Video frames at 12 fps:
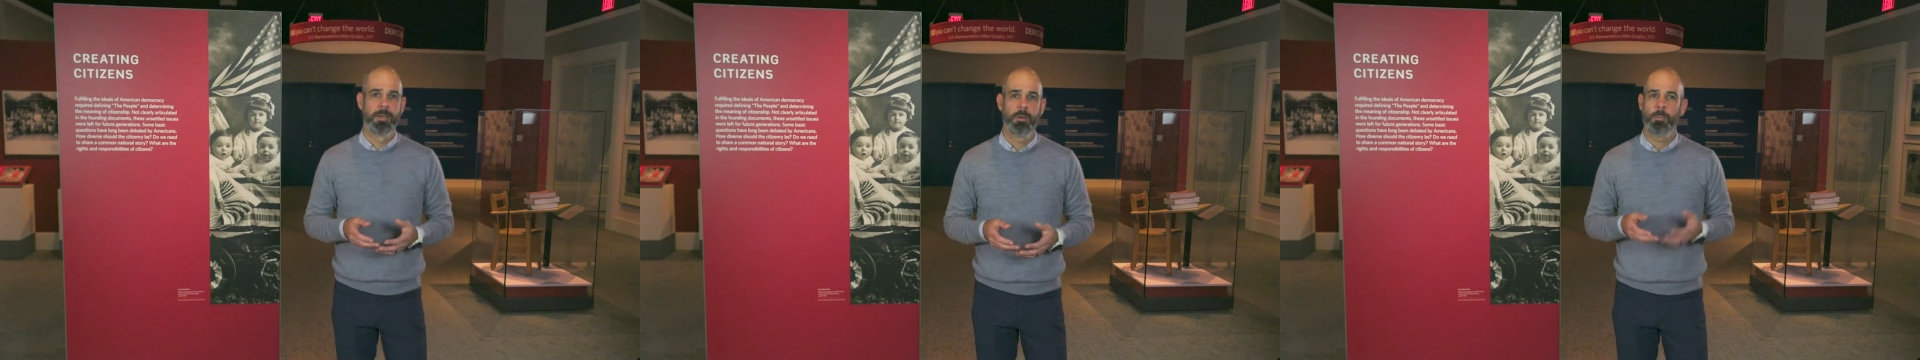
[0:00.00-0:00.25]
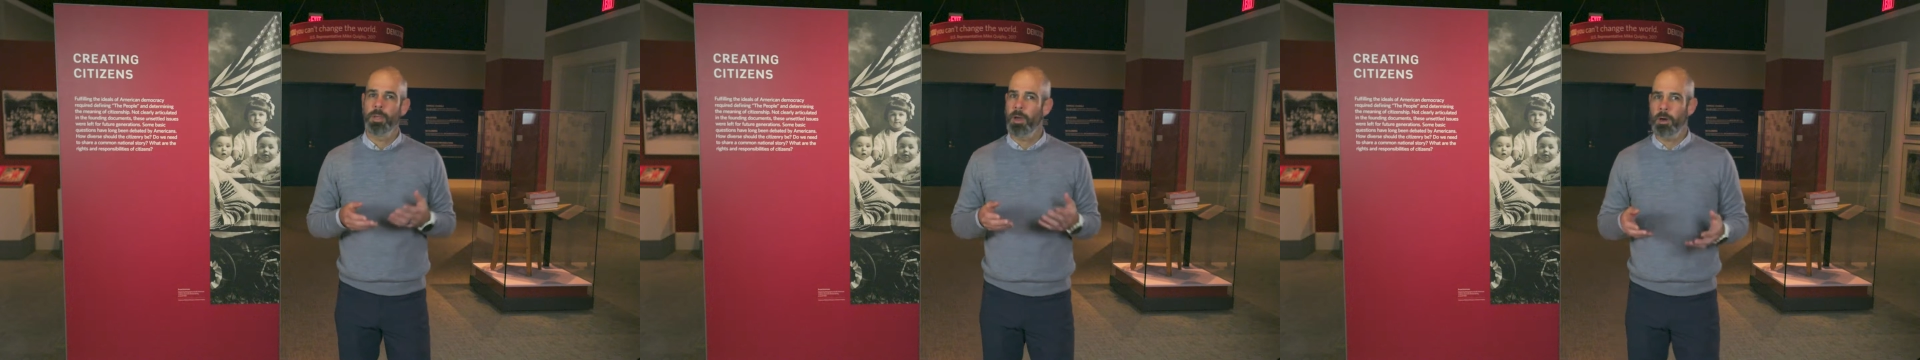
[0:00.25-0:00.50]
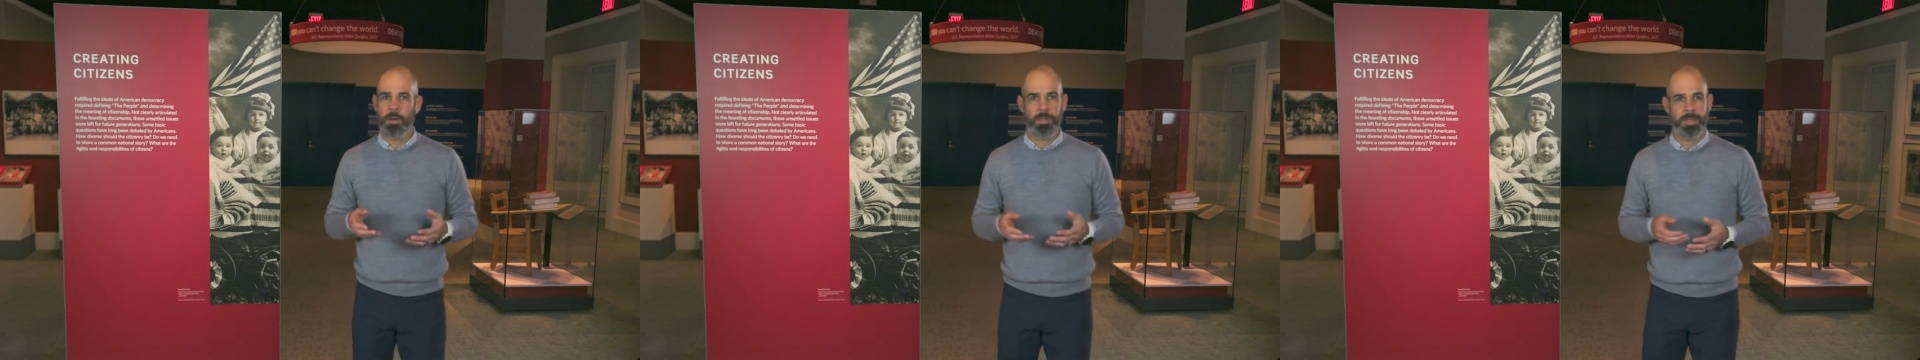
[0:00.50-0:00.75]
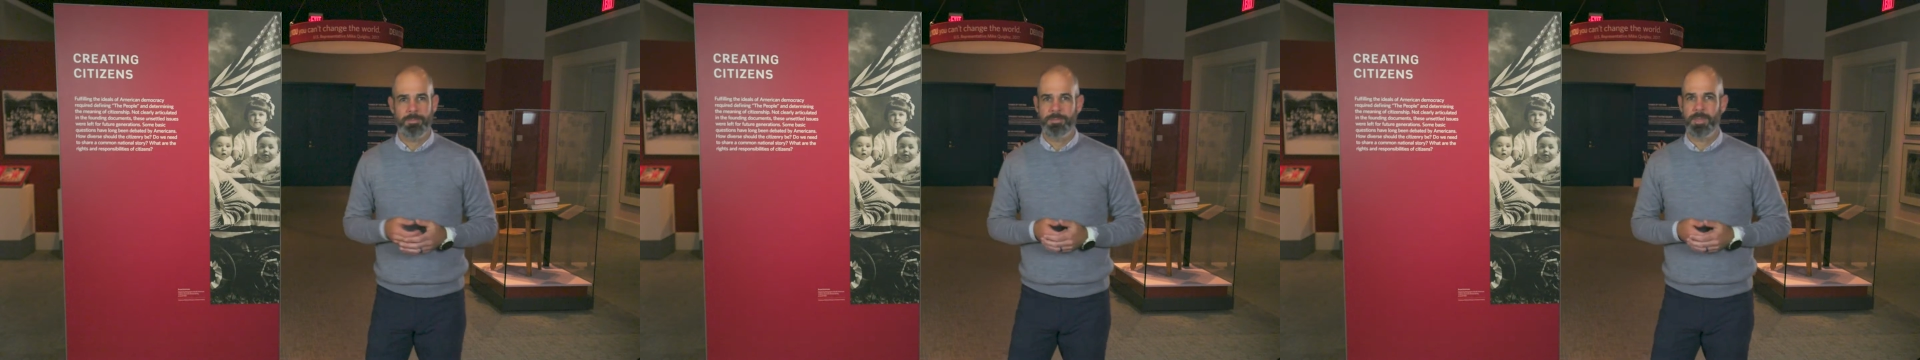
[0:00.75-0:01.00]
We all
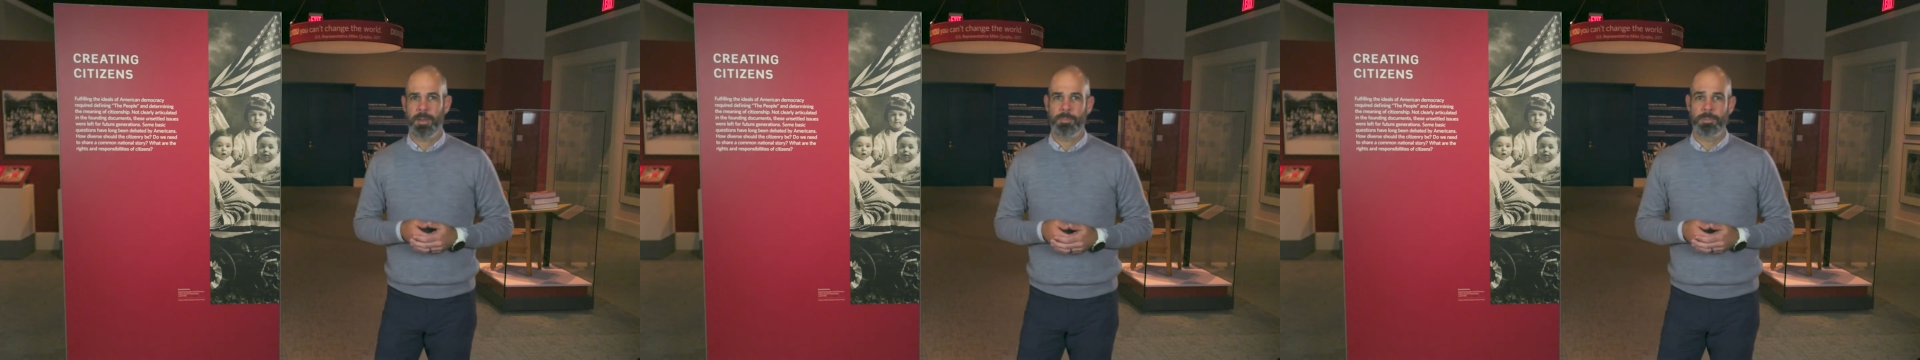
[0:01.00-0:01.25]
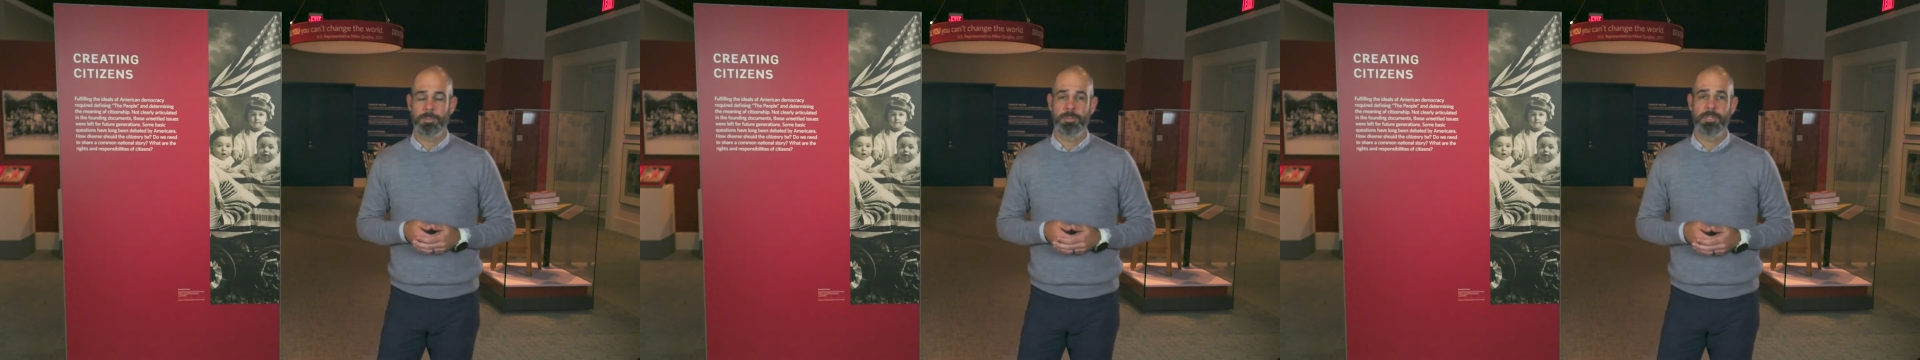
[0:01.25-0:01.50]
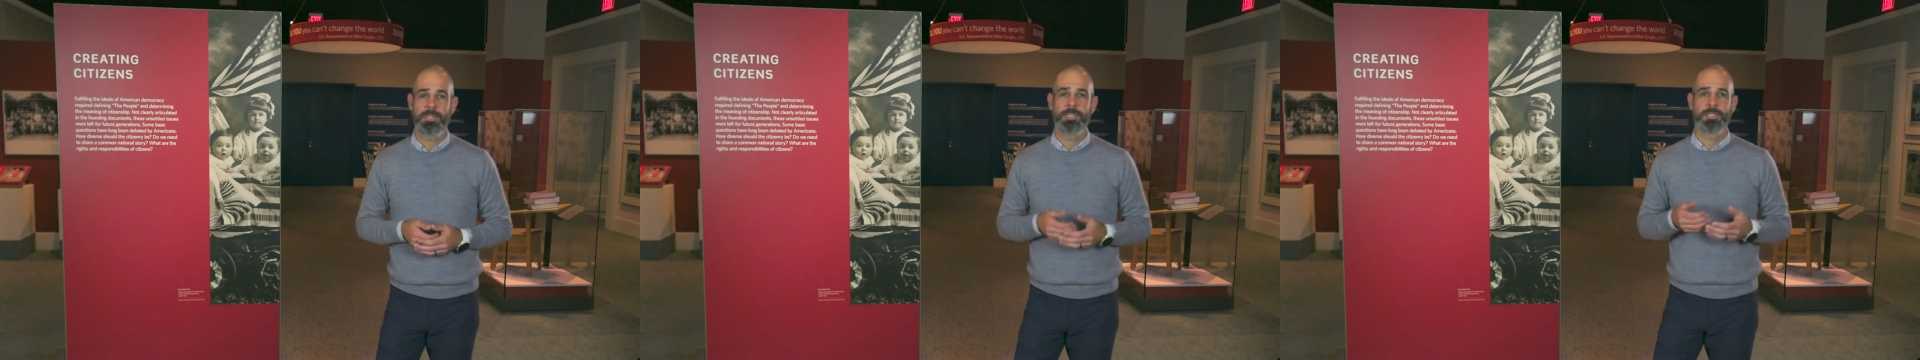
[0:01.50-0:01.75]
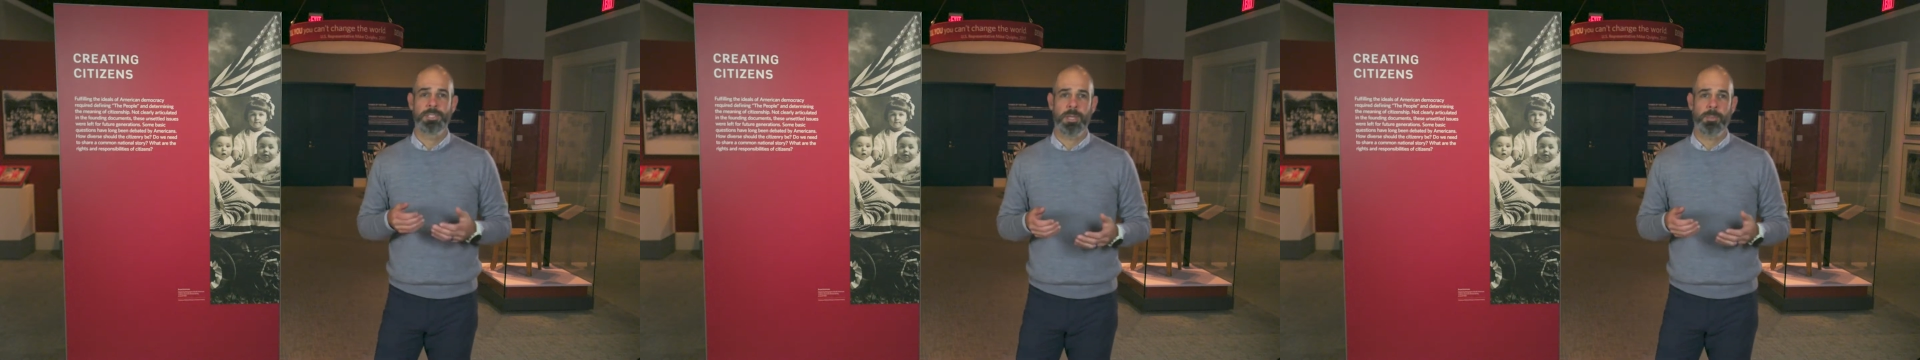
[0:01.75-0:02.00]
have the opportunity to
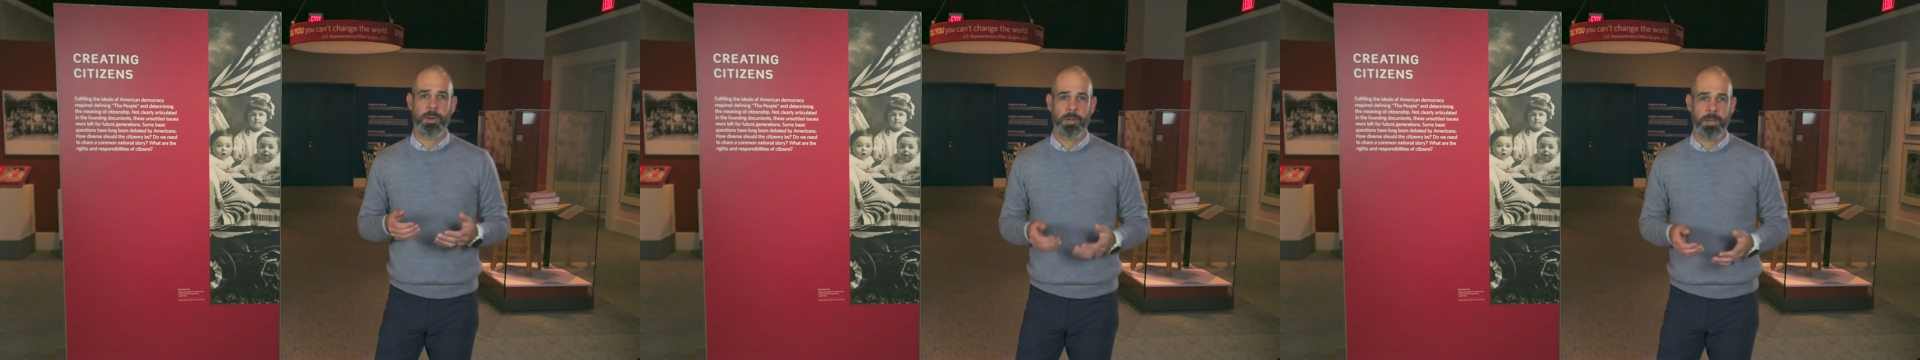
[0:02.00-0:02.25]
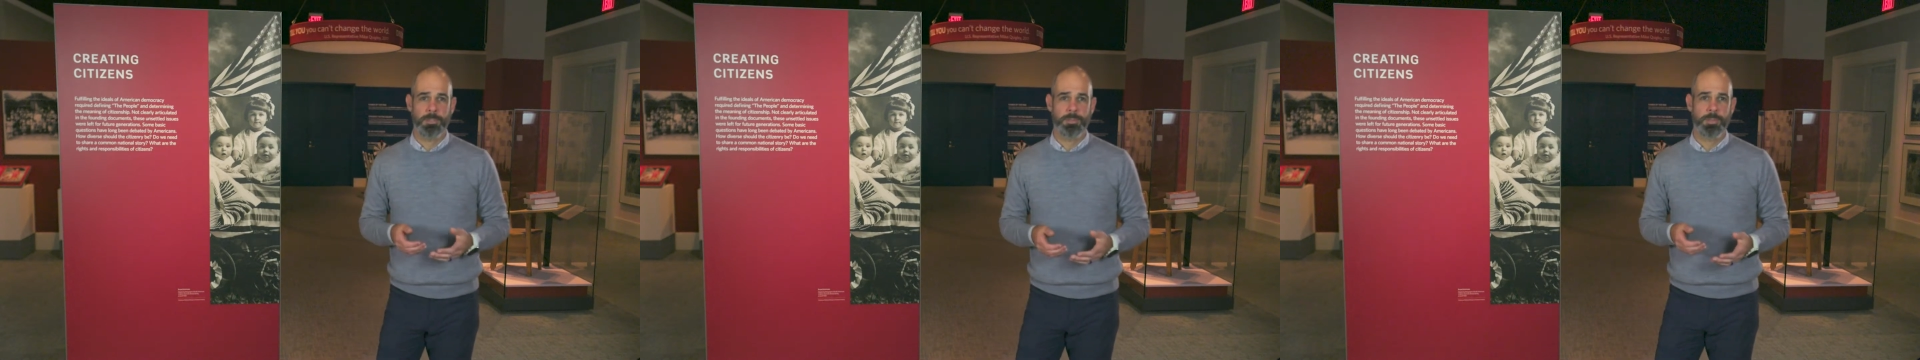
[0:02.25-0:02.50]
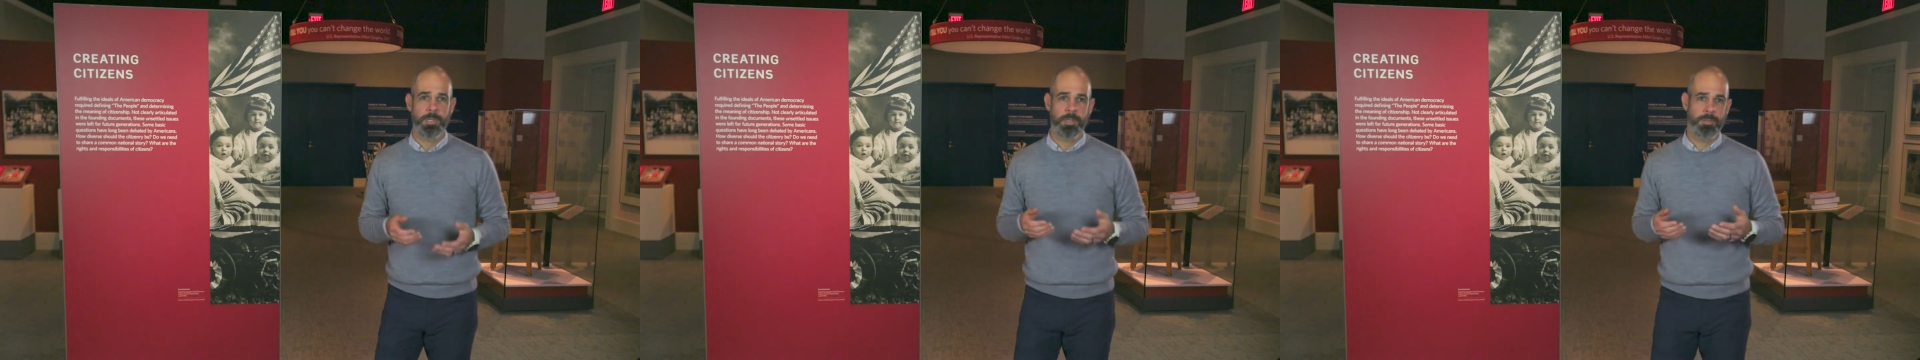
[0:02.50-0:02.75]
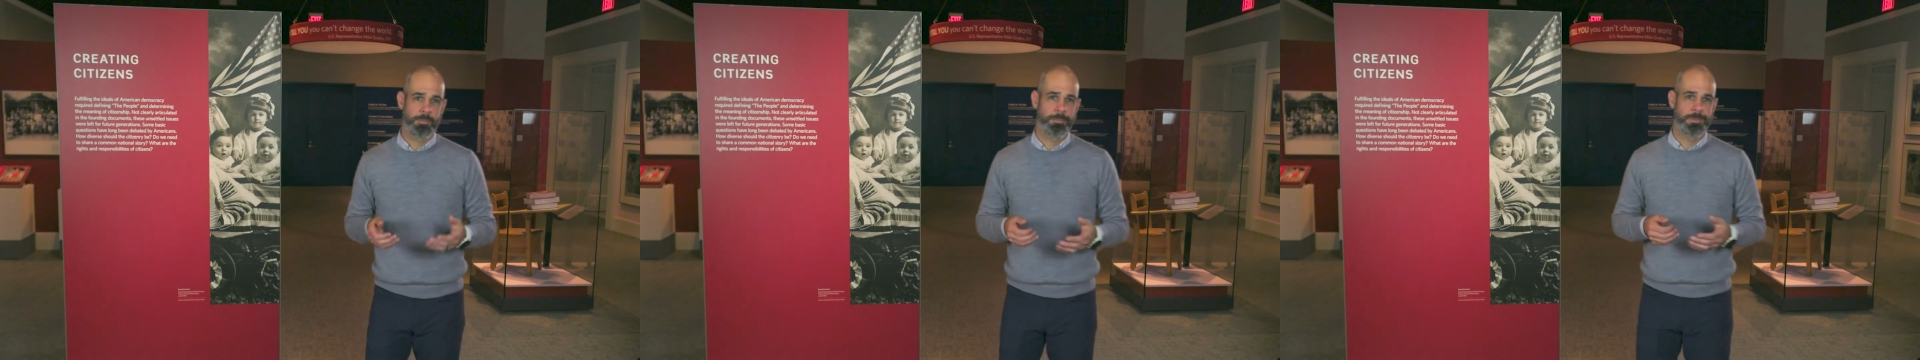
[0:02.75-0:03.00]
shape our country through